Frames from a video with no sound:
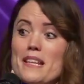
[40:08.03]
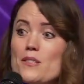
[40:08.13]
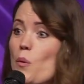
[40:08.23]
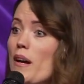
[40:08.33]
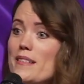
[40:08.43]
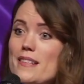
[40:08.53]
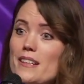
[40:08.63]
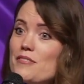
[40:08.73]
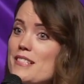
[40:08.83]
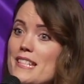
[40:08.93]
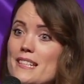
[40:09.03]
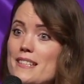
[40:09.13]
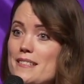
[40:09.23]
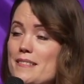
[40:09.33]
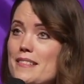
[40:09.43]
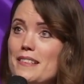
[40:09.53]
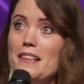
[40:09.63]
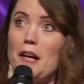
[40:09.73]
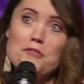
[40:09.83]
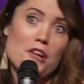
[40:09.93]
that's why he's not giving us kids.
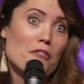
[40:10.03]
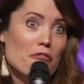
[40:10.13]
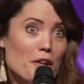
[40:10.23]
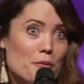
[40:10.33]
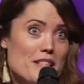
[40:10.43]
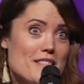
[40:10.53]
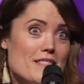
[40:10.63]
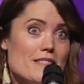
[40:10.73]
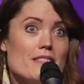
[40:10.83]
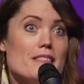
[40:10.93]
I was trying to find a reason.